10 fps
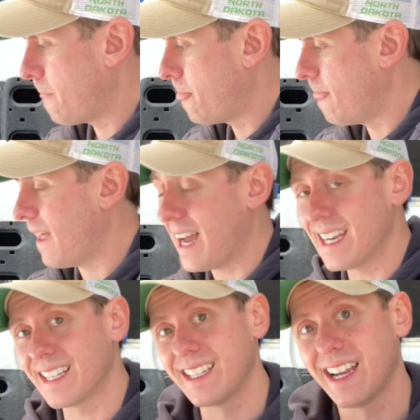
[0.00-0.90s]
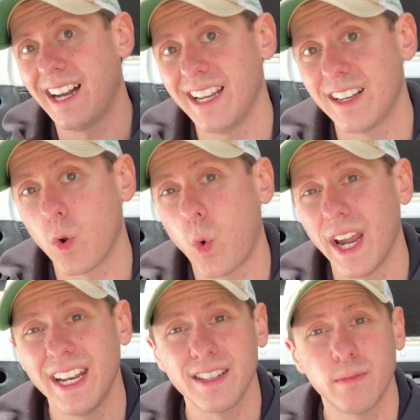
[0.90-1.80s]
not cut
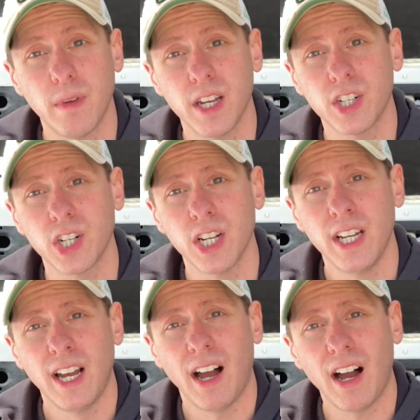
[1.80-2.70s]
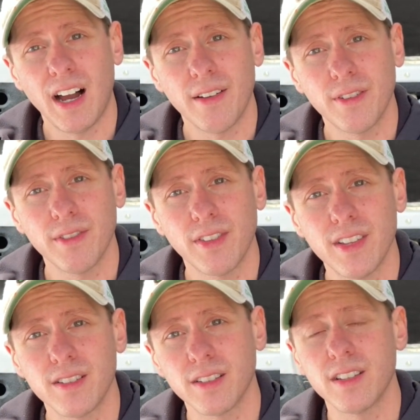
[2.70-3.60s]
quite as much off of the
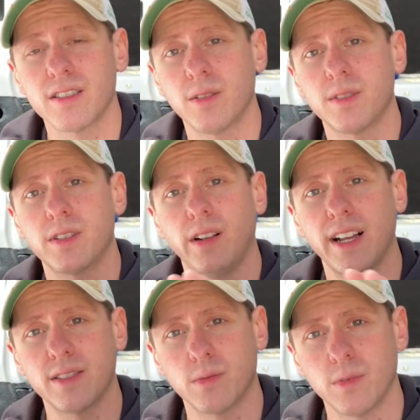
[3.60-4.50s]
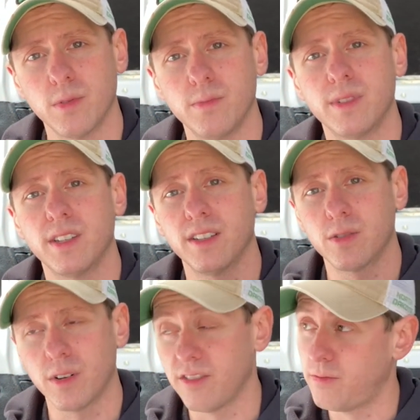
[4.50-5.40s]
Thinsulate so it still has room to
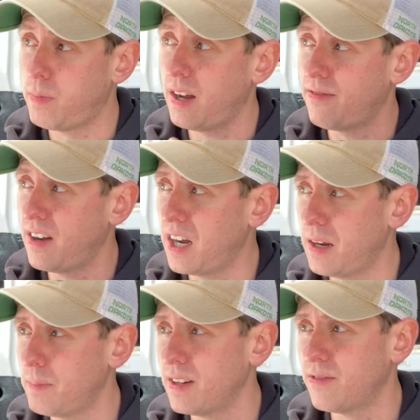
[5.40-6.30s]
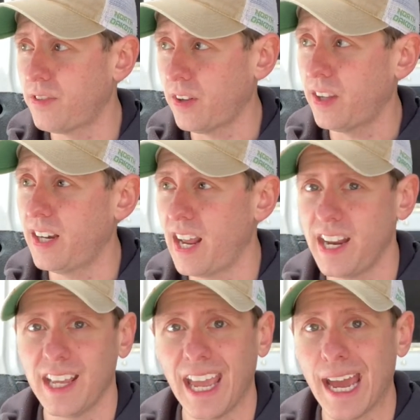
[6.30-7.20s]
sort of puff up and fill in
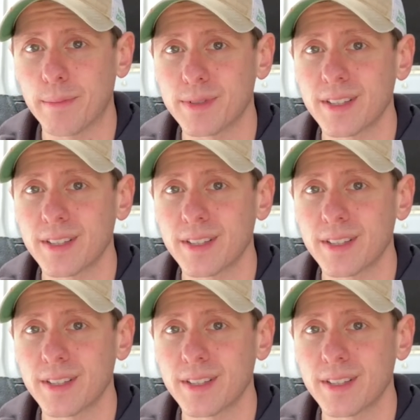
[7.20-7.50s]
any gaps.